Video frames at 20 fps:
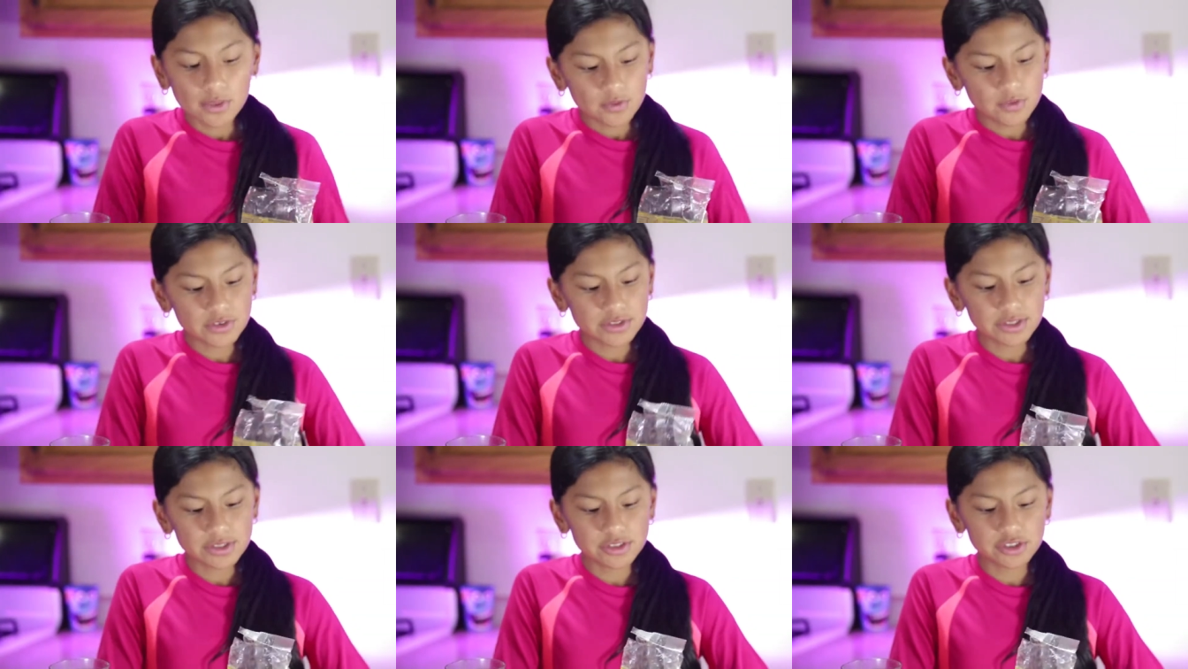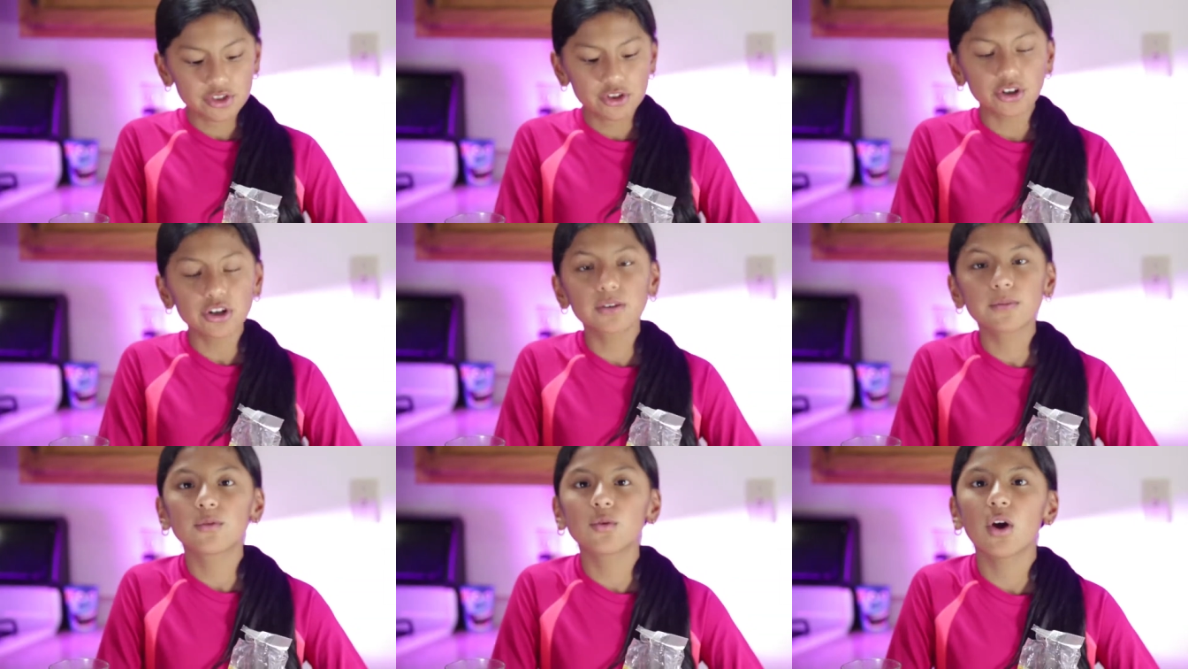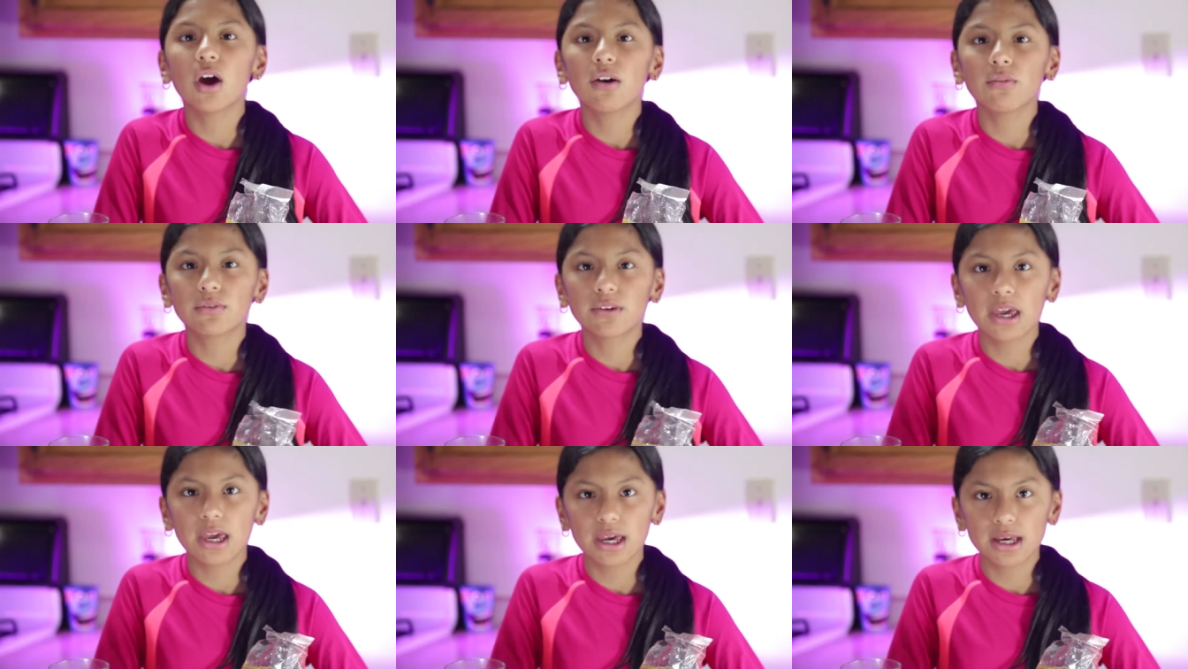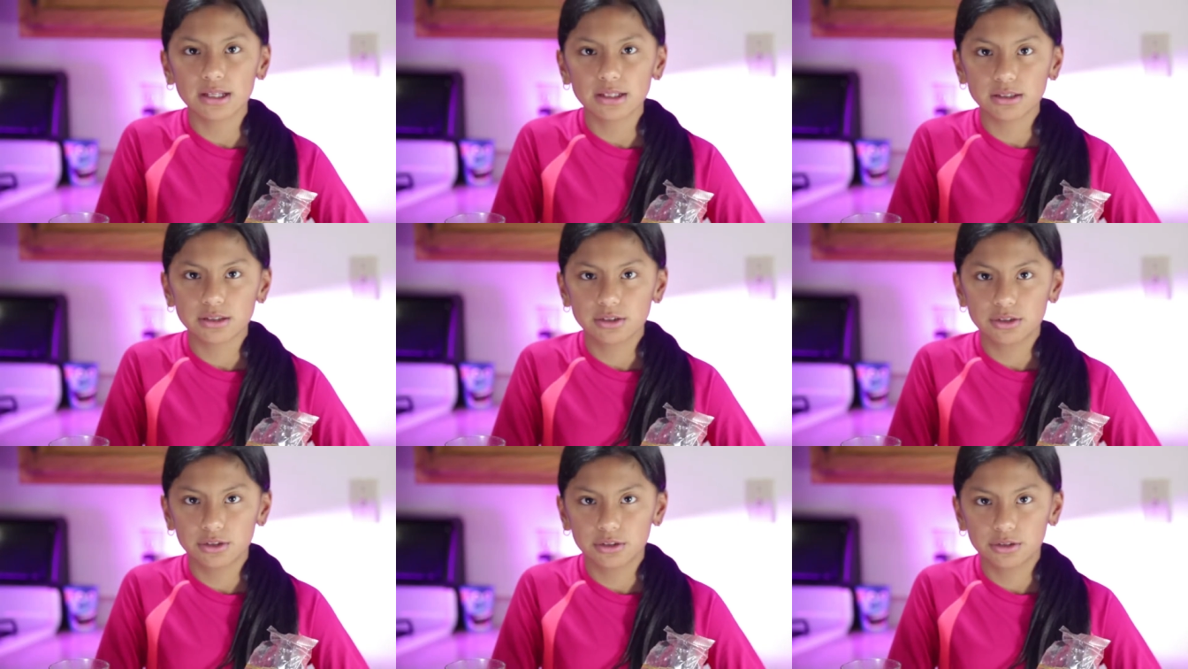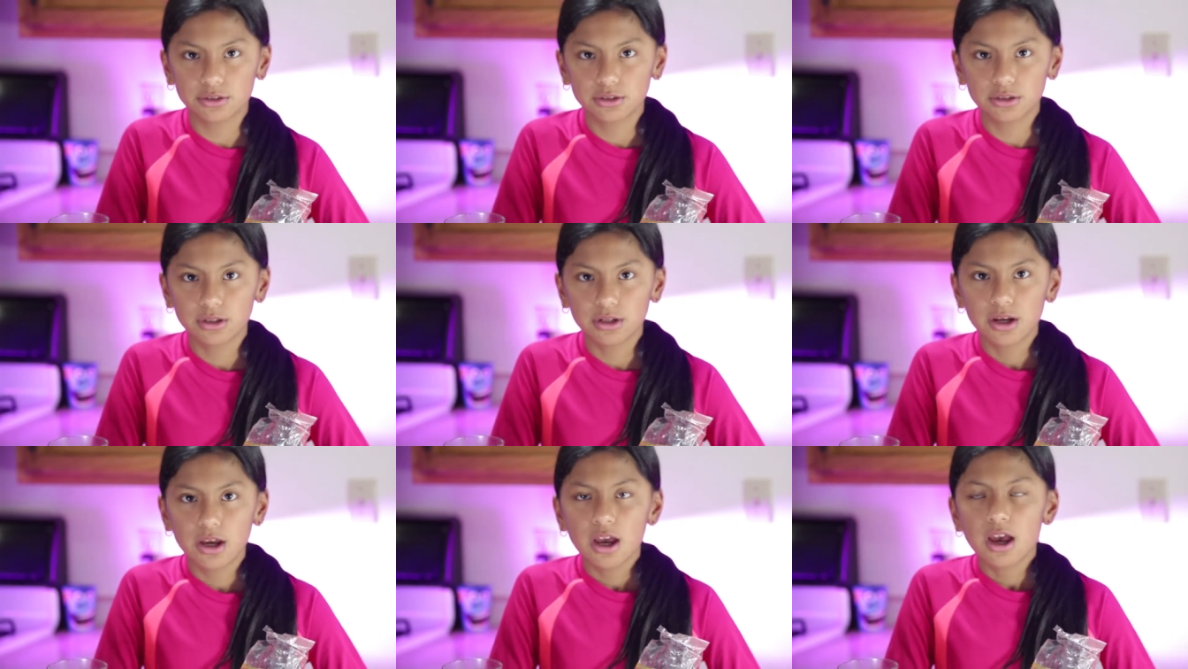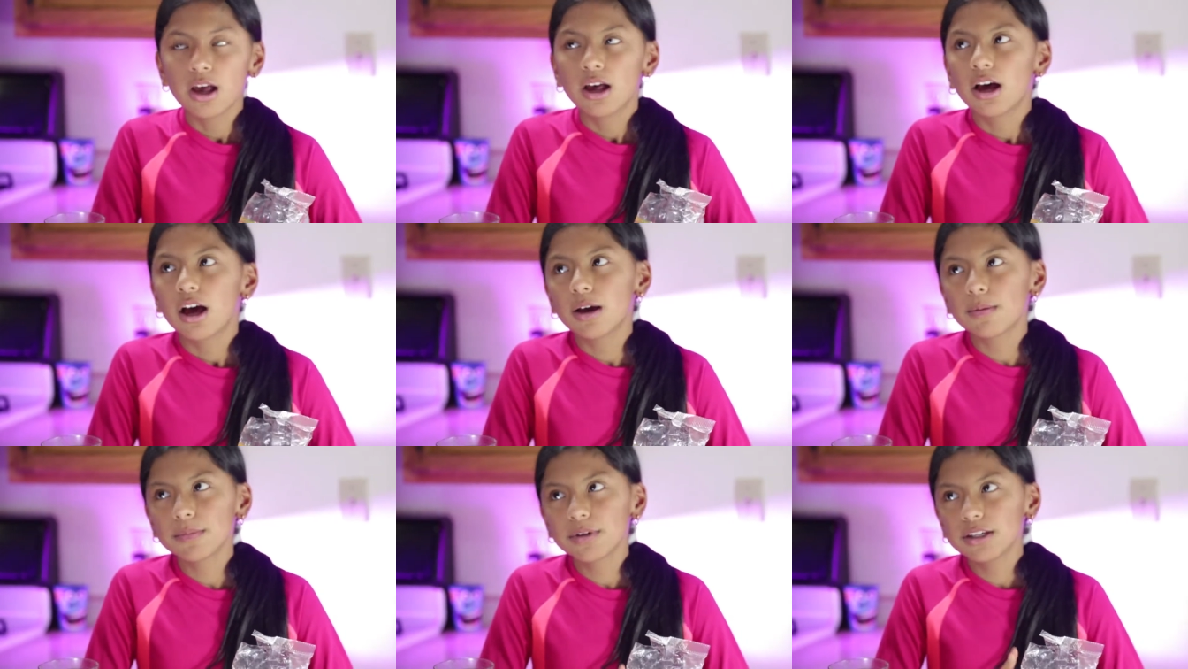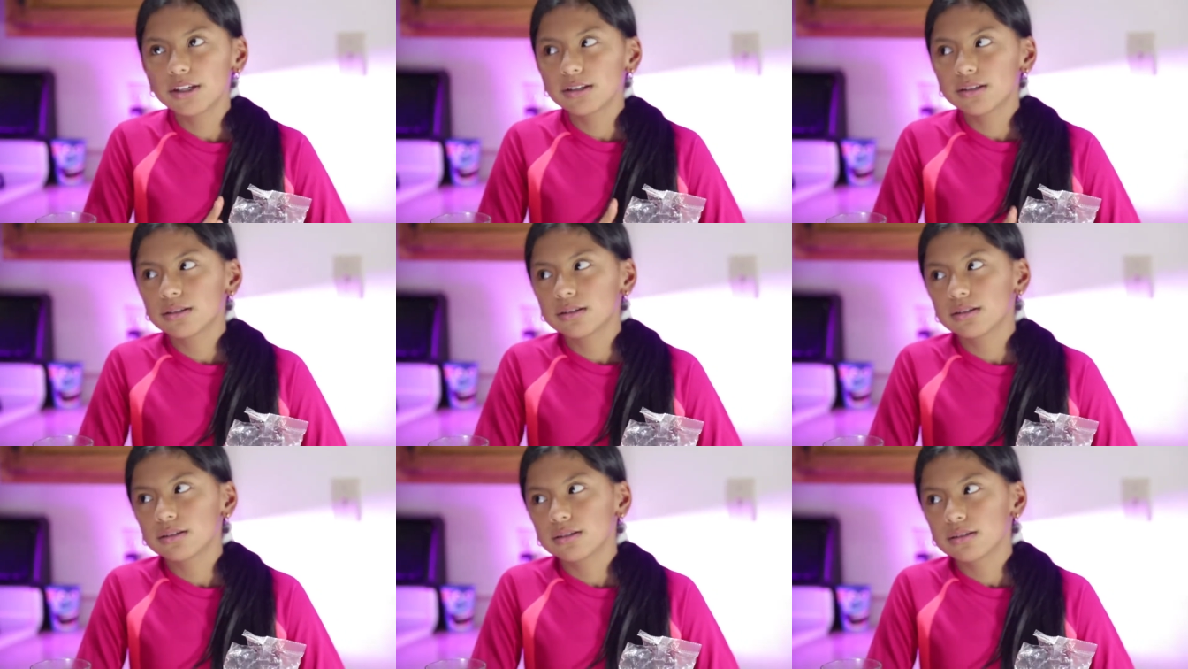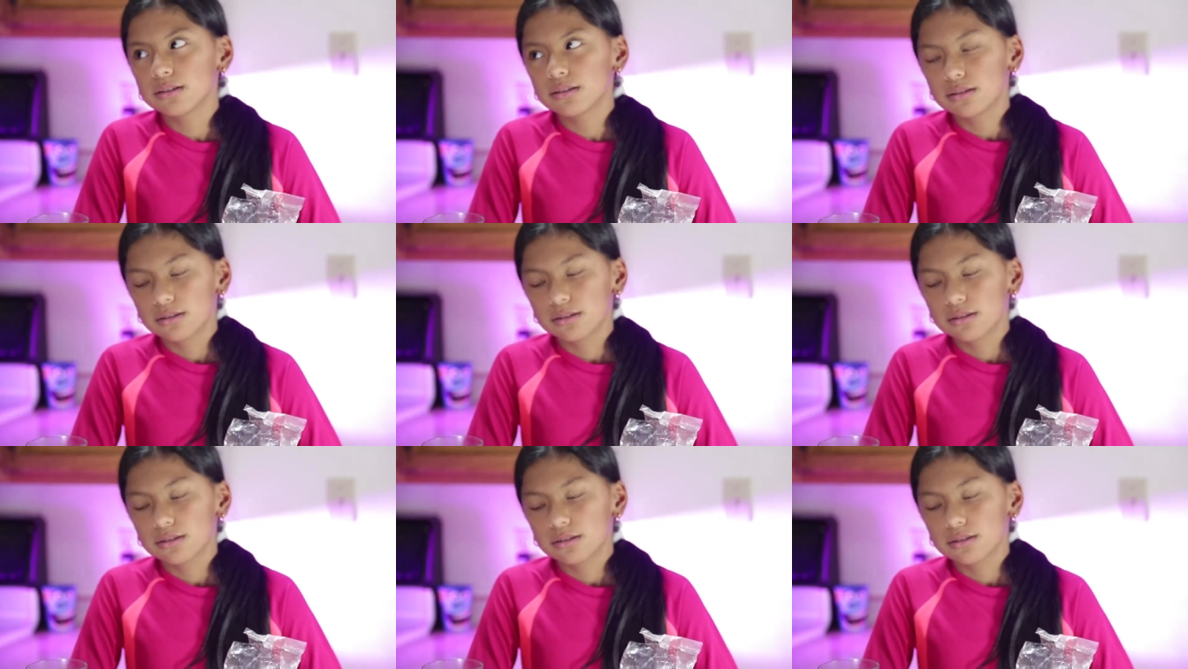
this is good if you have cancer, I mean,